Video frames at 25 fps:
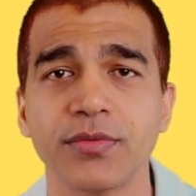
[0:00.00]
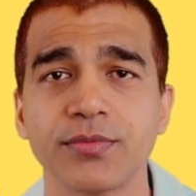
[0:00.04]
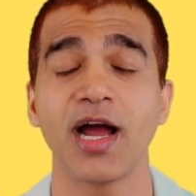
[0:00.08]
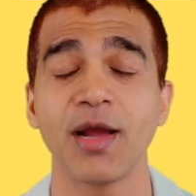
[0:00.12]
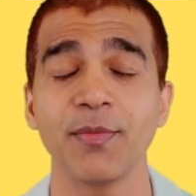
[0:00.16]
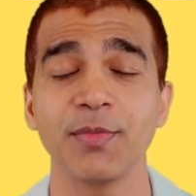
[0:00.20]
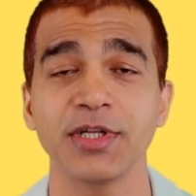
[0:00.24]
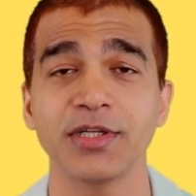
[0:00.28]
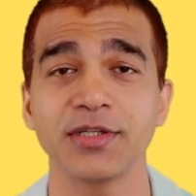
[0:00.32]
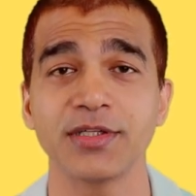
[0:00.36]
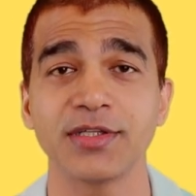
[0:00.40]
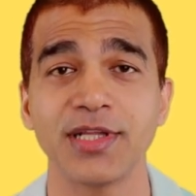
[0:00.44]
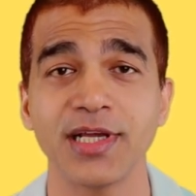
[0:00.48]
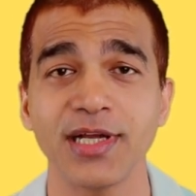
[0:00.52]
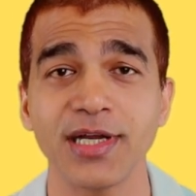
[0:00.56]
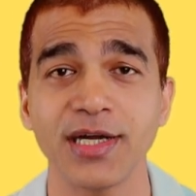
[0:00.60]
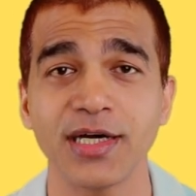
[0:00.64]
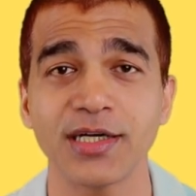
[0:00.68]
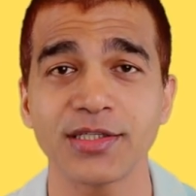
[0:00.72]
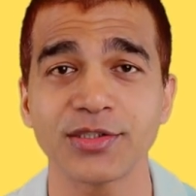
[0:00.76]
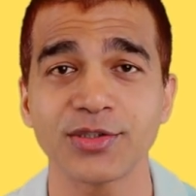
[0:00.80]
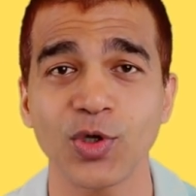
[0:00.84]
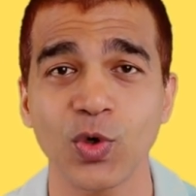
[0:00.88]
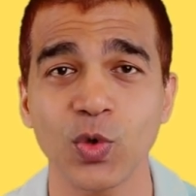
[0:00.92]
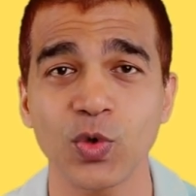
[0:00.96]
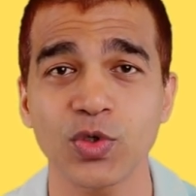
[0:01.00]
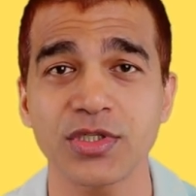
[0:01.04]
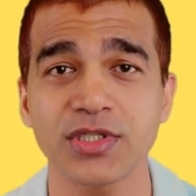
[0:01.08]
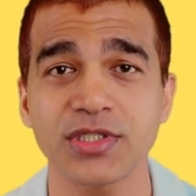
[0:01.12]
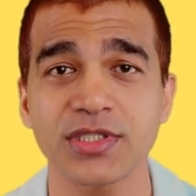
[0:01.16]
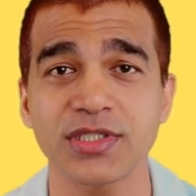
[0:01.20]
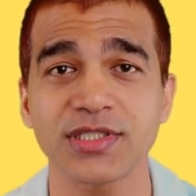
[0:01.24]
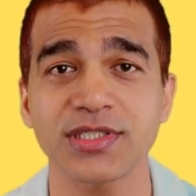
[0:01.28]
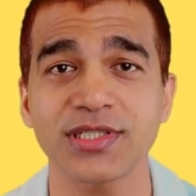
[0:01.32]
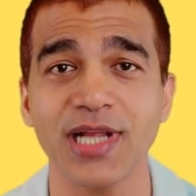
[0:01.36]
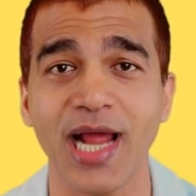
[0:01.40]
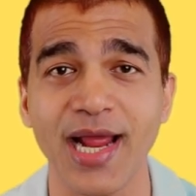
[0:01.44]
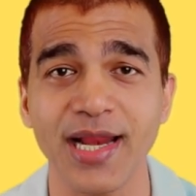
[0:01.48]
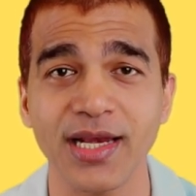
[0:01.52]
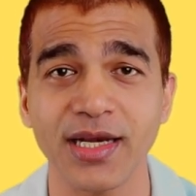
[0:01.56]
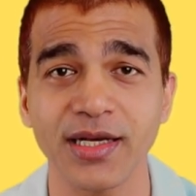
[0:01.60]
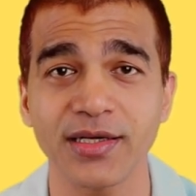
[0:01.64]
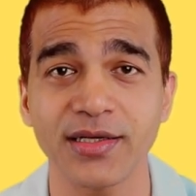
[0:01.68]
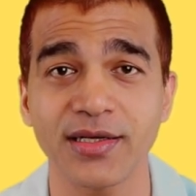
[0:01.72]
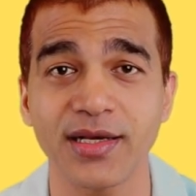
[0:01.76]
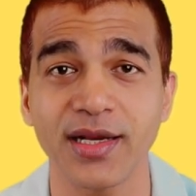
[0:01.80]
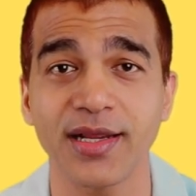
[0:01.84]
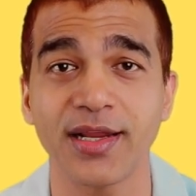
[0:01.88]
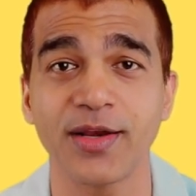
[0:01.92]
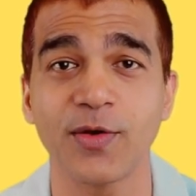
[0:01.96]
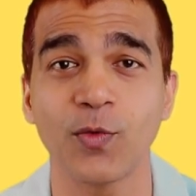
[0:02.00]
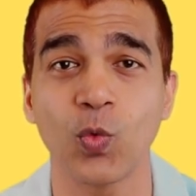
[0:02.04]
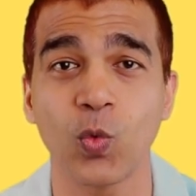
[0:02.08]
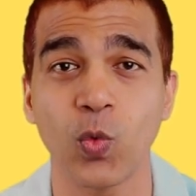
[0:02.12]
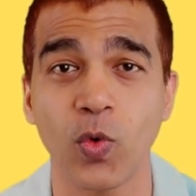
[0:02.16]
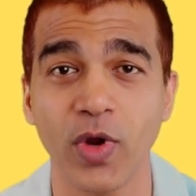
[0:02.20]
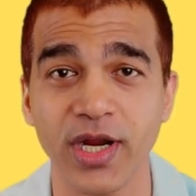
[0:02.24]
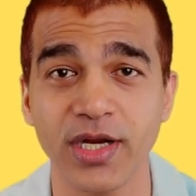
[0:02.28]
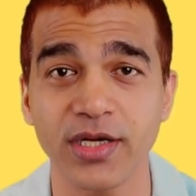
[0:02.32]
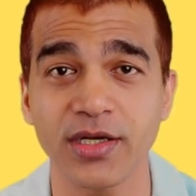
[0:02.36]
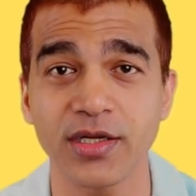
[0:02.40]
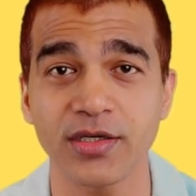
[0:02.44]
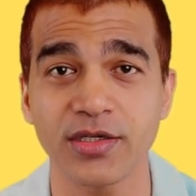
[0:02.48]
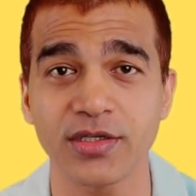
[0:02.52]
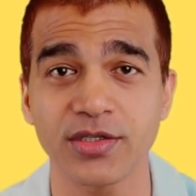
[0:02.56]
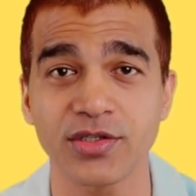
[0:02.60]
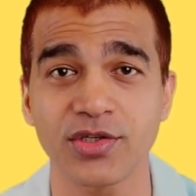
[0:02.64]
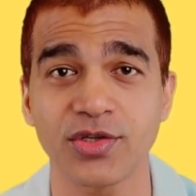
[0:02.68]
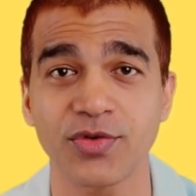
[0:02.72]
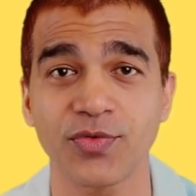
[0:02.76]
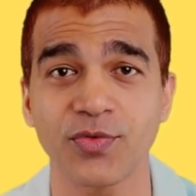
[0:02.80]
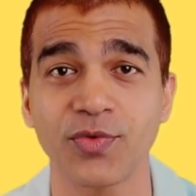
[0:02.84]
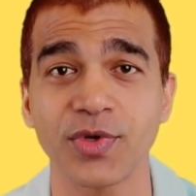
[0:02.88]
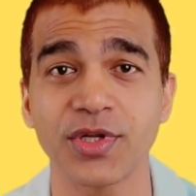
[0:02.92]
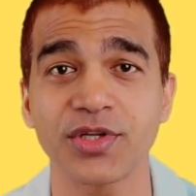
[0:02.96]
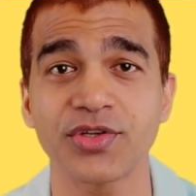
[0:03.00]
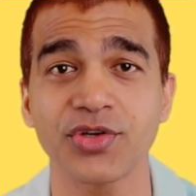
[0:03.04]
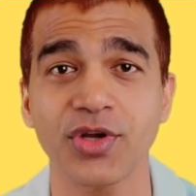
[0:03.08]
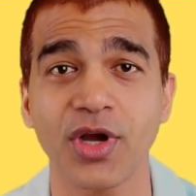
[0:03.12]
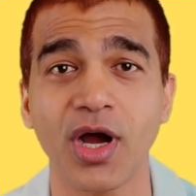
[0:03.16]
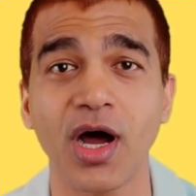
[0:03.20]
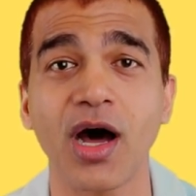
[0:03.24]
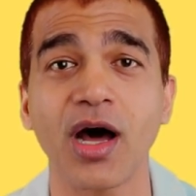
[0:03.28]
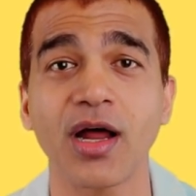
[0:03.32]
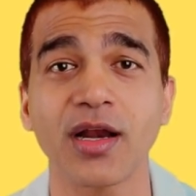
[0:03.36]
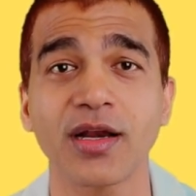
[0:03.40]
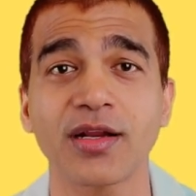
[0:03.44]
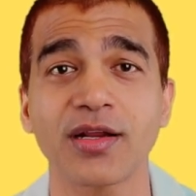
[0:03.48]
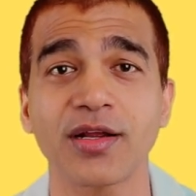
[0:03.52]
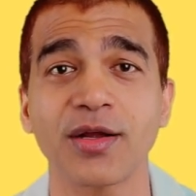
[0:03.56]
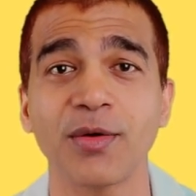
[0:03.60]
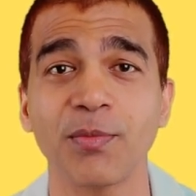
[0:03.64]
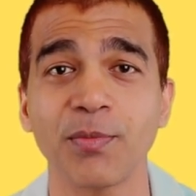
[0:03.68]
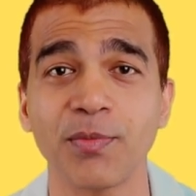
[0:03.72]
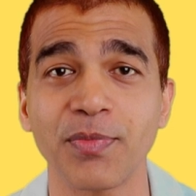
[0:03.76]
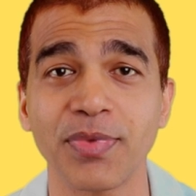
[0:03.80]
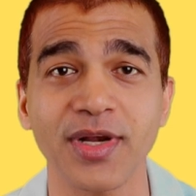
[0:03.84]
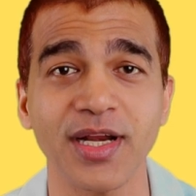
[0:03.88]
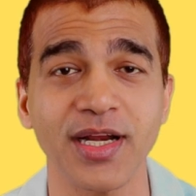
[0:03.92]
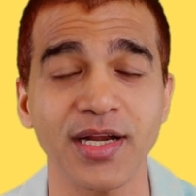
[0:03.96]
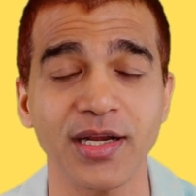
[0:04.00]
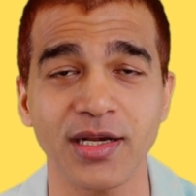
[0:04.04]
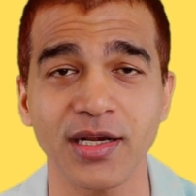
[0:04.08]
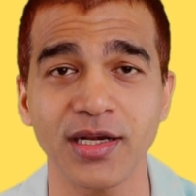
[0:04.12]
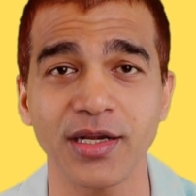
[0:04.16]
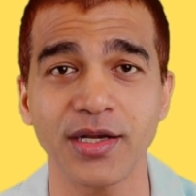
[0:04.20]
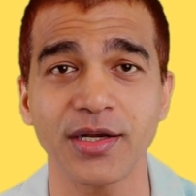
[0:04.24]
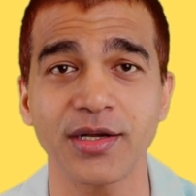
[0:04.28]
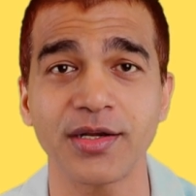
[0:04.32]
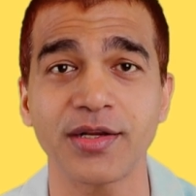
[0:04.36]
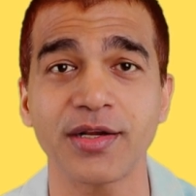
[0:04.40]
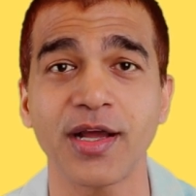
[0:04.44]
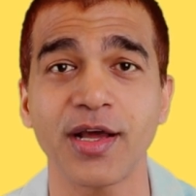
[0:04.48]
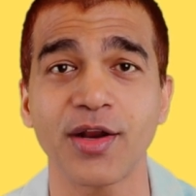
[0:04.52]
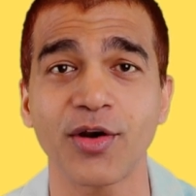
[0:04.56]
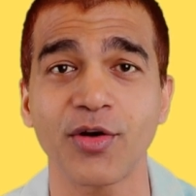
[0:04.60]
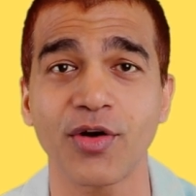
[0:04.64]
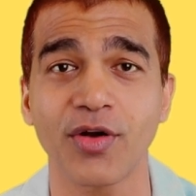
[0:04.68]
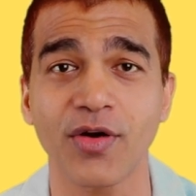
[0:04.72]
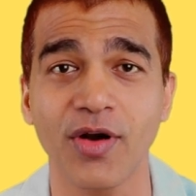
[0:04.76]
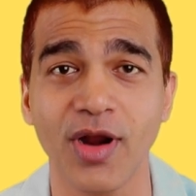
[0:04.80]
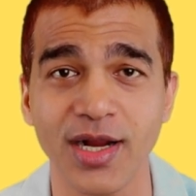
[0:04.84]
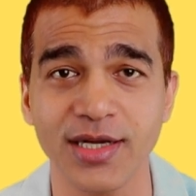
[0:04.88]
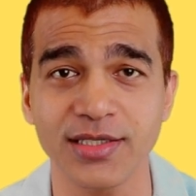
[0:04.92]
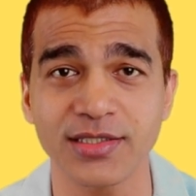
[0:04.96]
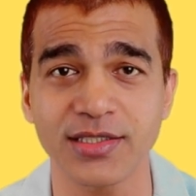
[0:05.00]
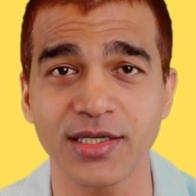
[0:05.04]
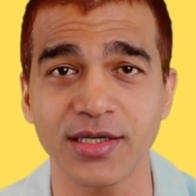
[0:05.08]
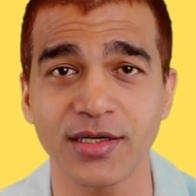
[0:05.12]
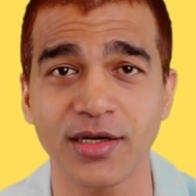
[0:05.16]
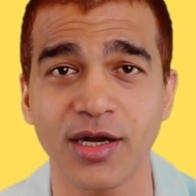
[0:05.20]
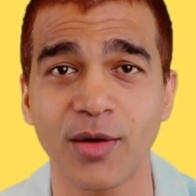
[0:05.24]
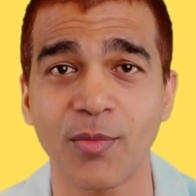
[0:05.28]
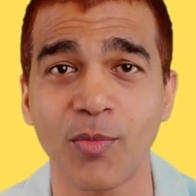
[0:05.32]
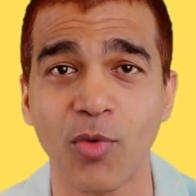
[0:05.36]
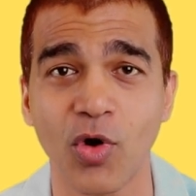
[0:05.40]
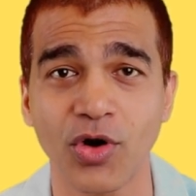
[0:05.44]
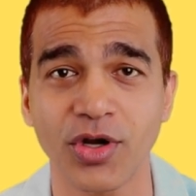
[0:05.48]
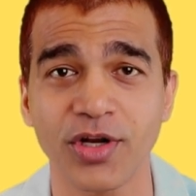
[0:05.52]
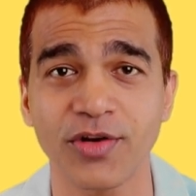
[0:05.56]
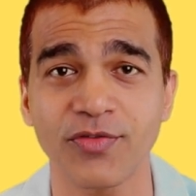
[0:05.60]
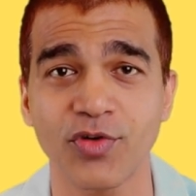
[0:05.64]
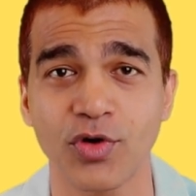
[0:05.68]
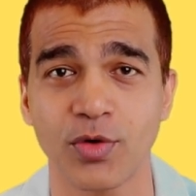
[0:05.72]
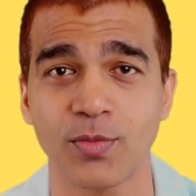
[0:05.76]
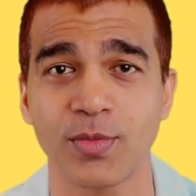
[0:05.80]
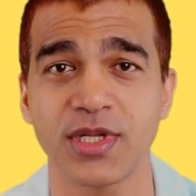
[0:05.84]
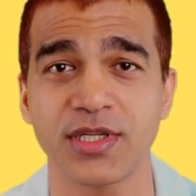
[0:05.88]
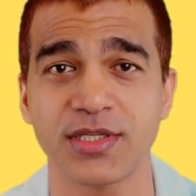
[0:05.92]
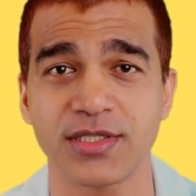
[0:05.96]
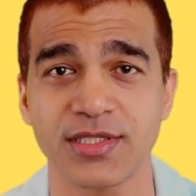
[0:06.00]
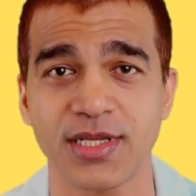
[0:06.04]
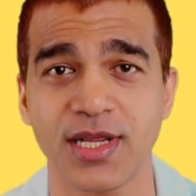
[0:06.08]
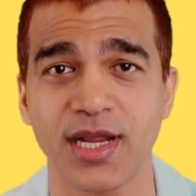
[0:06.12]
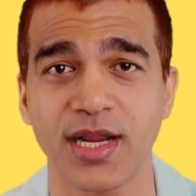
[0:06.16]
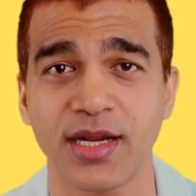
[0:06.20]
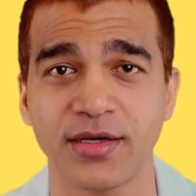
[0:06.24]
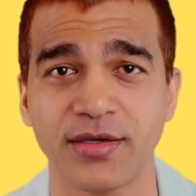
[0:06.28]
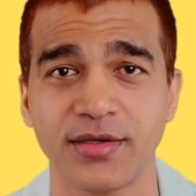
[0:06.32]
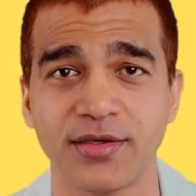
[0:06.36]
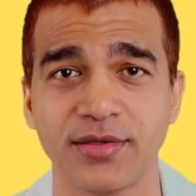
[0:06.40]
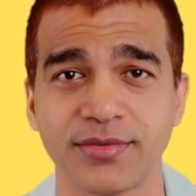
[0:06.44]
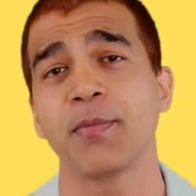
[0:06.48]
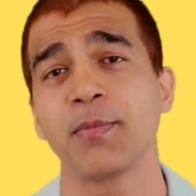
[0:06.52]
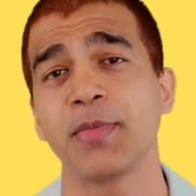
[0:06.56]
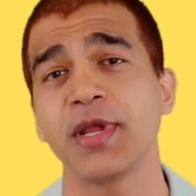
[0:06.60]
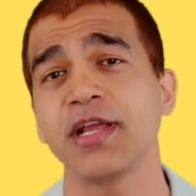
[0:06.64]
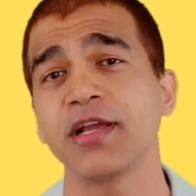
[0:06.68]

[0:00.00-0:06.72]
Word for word: I mean, they are those silent invaders which are completely terrorizing our body from inside.